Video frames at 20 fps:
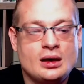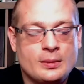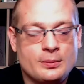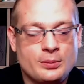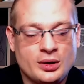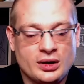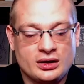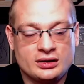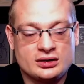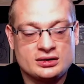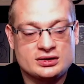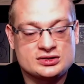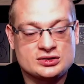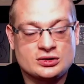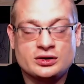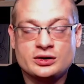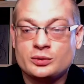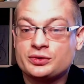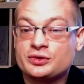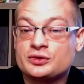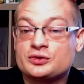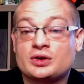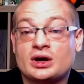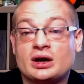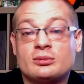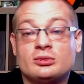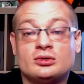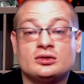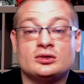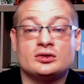But starting with the
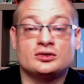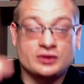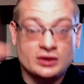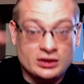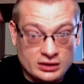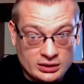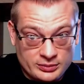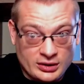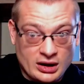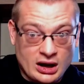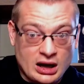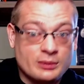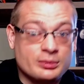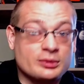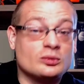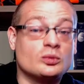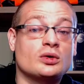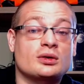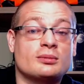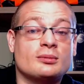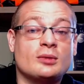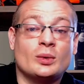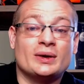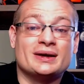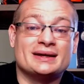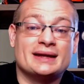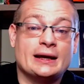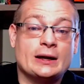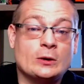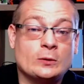treble, starting up top and working my way
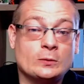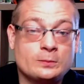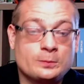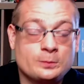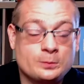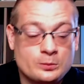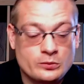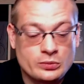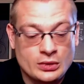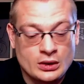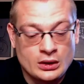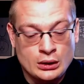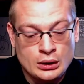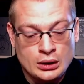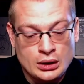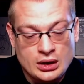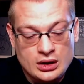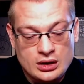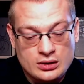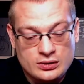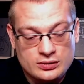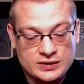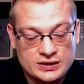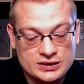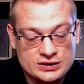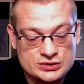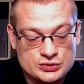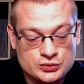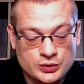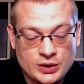down.
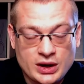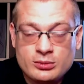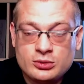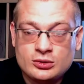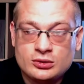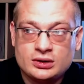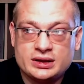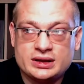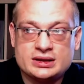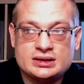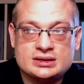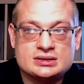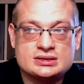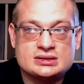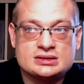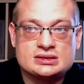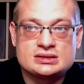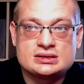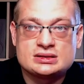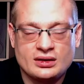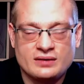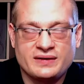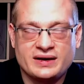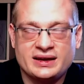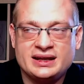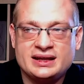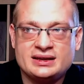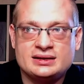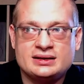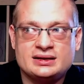The treble is, if I
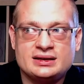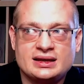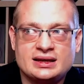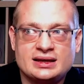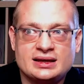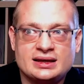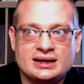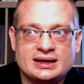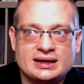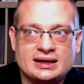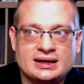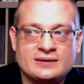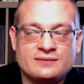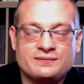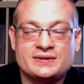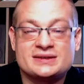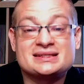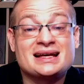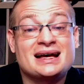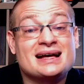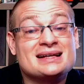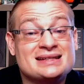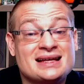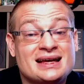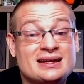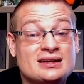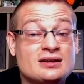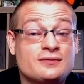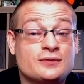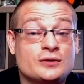didn't emphasize
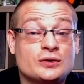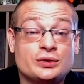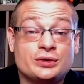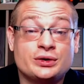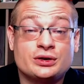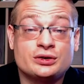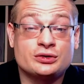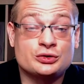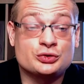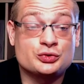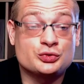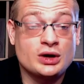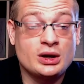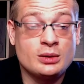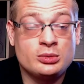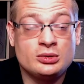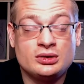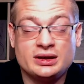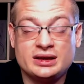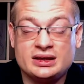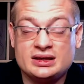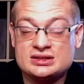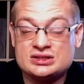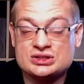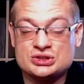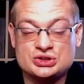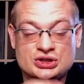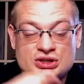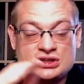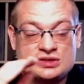that enough earlier, the treble is
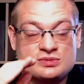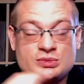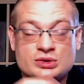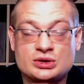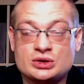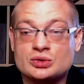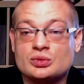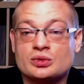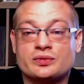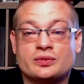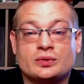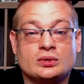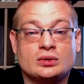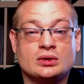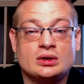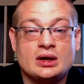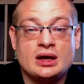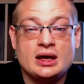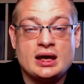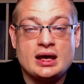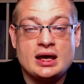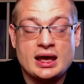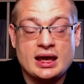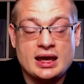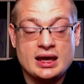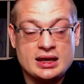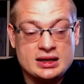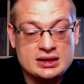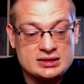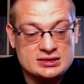just beautiful.
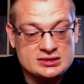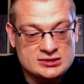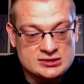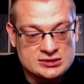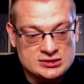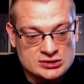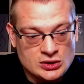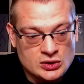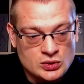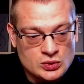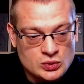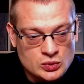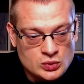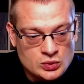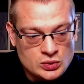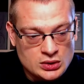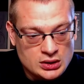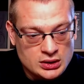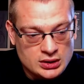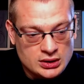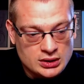It is so